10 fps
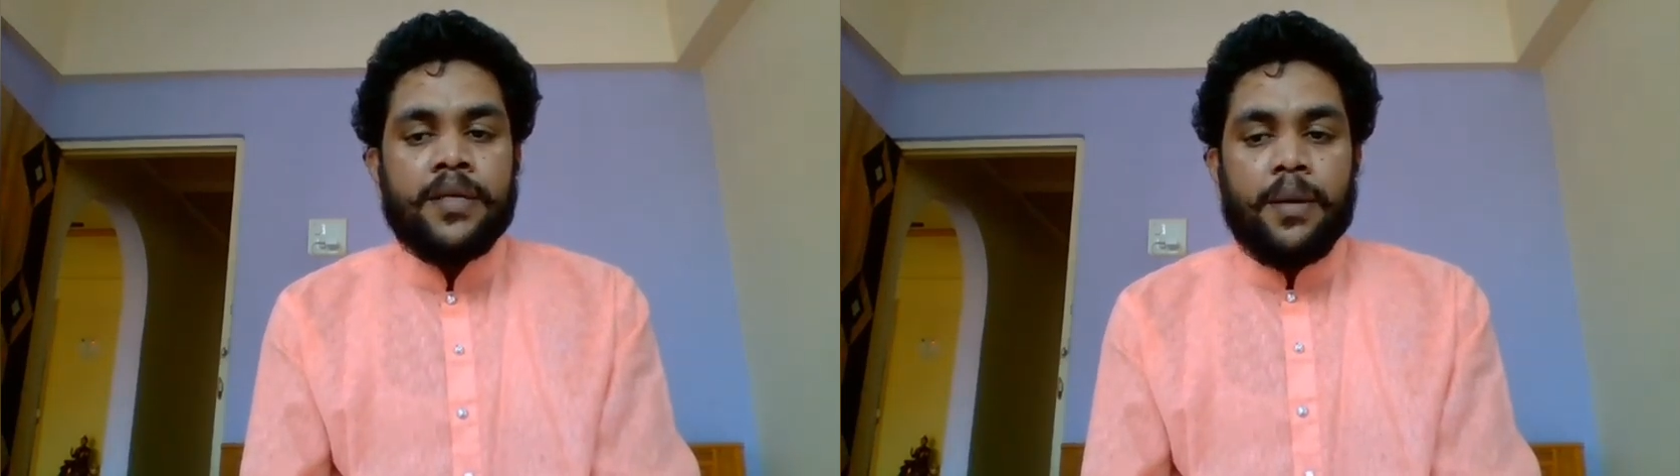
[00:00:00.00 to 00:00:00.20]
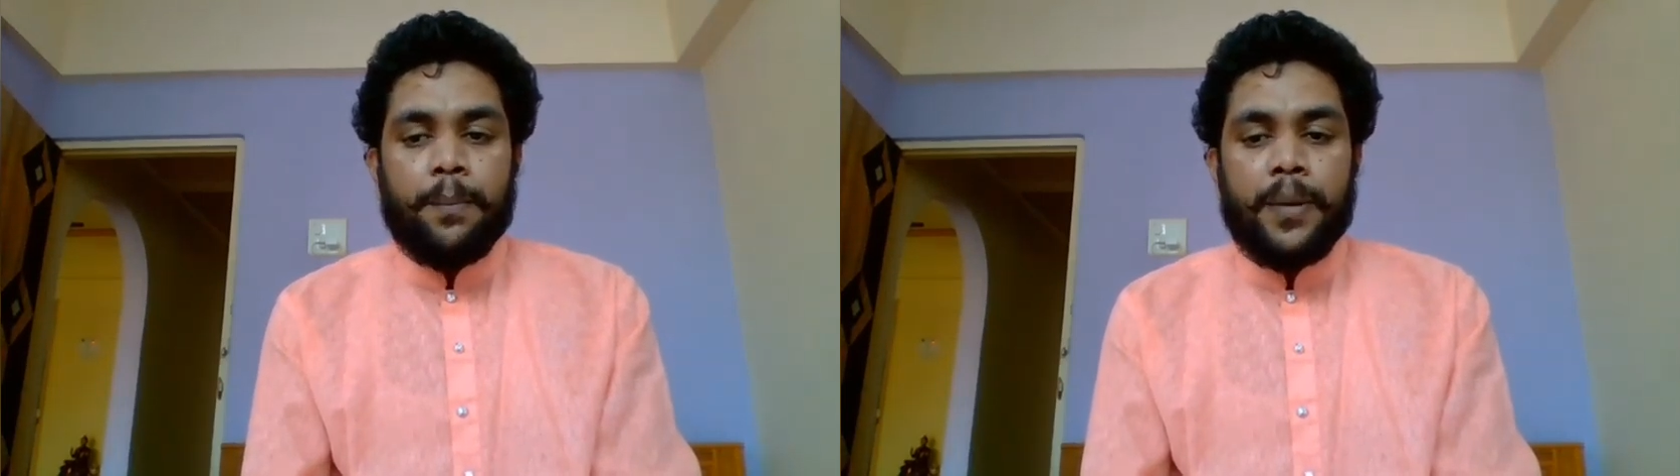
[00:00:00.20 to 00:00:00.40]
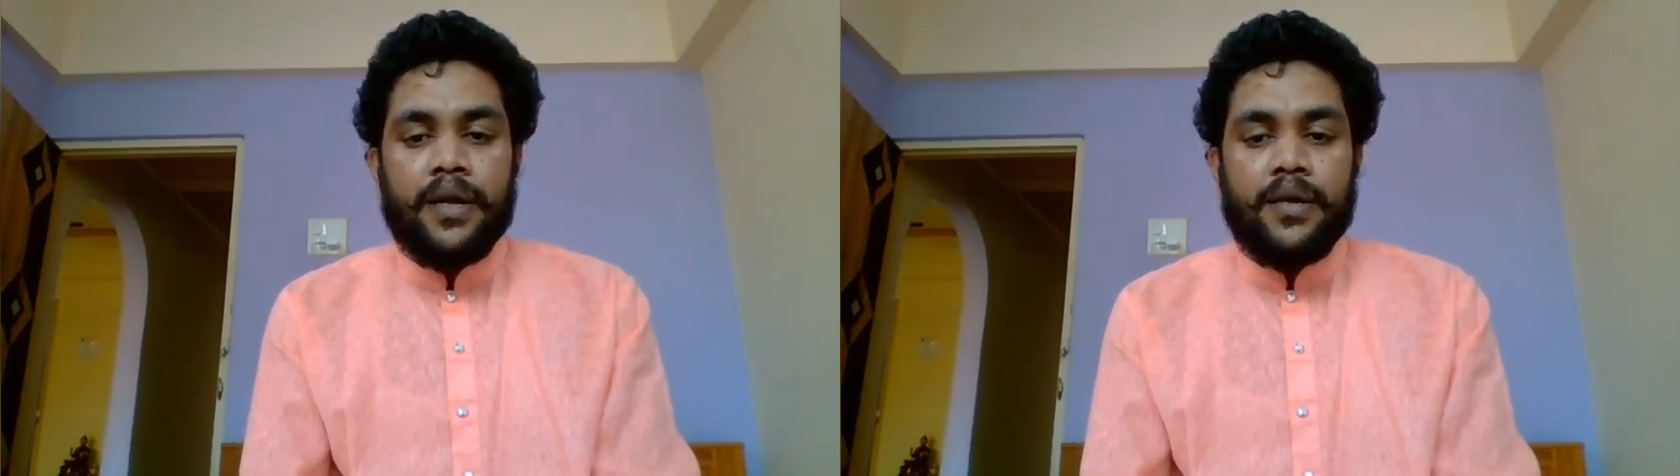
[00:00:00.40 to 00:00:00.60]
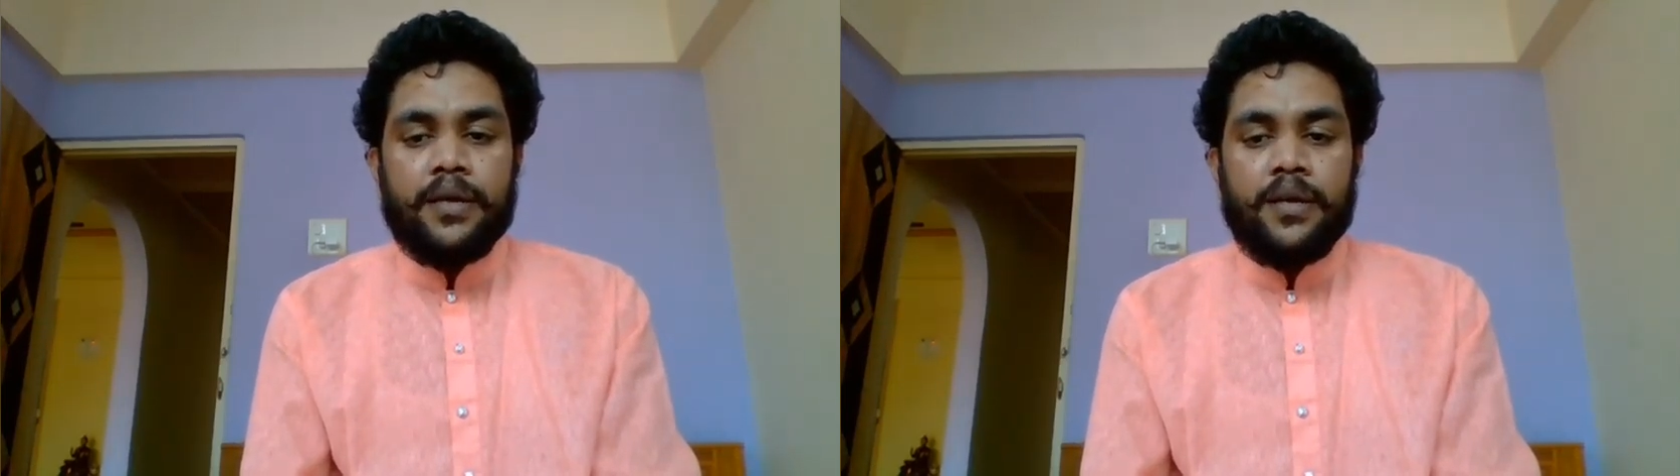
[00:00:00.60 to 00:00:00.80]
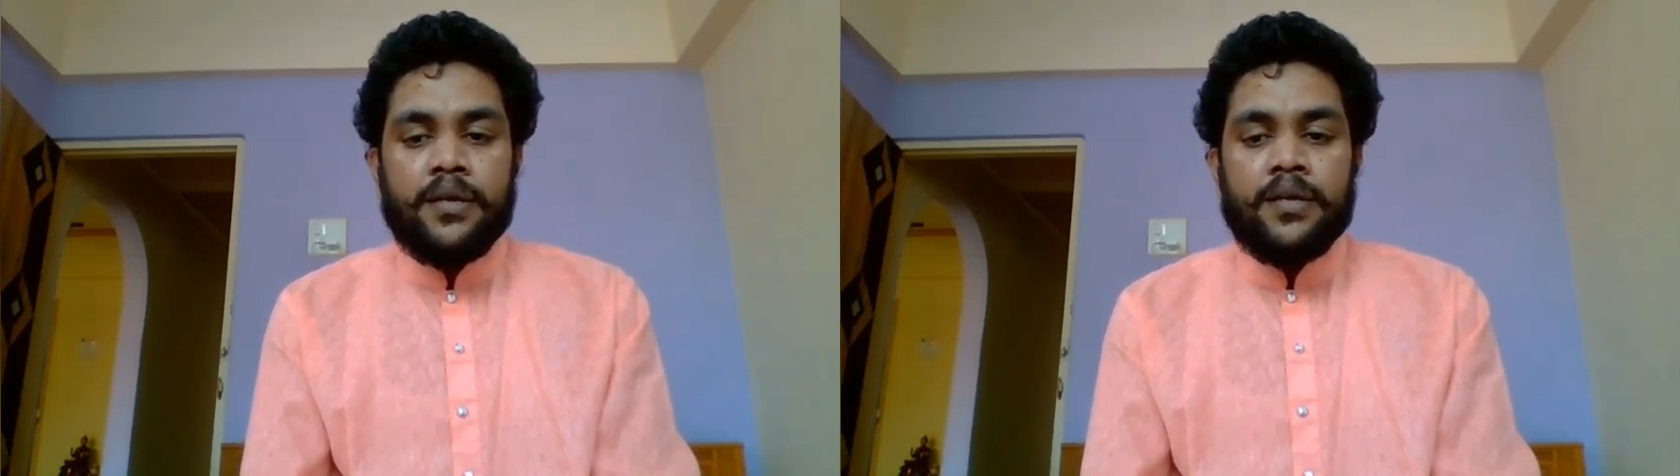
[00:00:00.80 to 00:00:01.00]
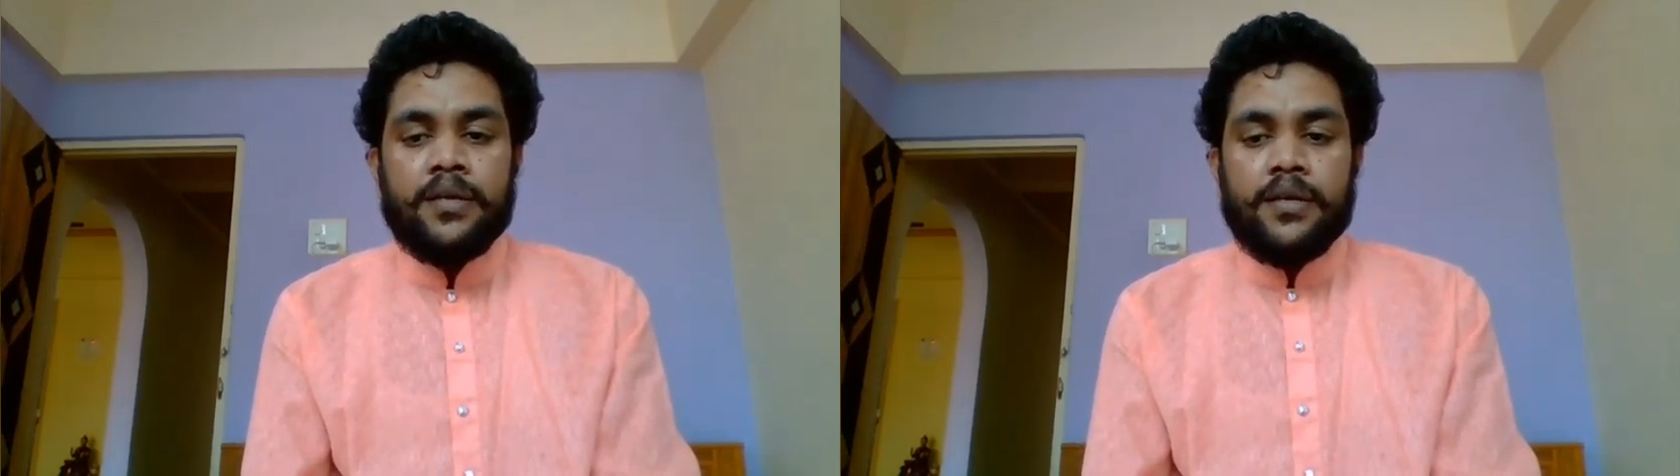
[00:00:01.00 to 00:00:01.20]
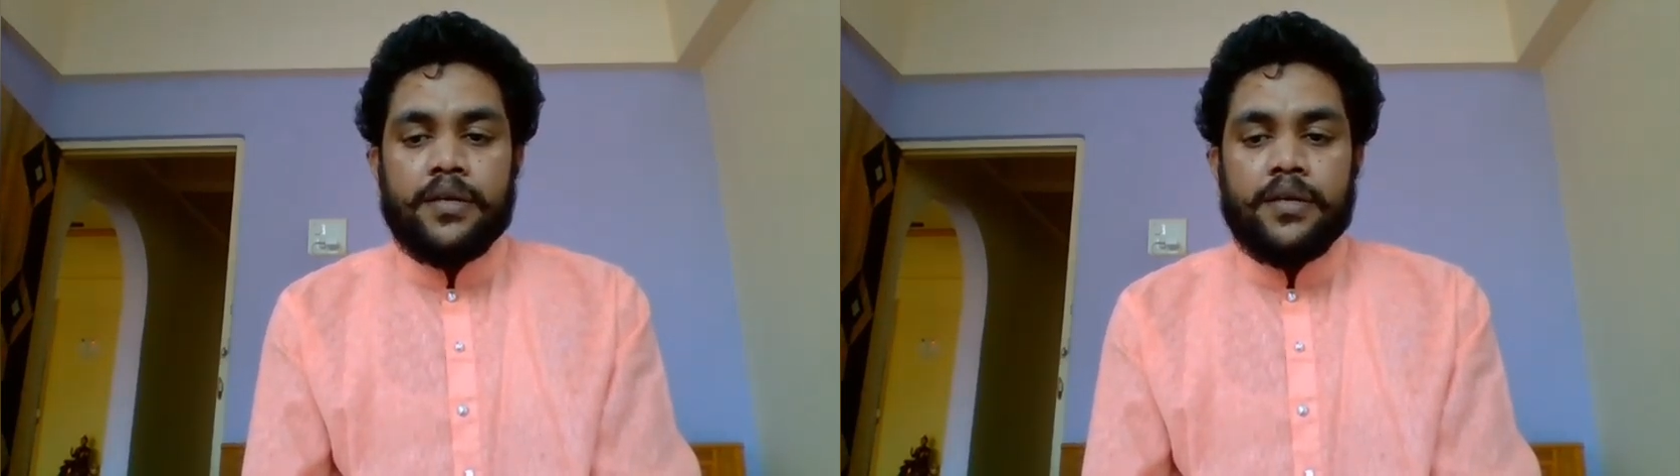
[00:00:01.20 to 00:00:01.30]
playing its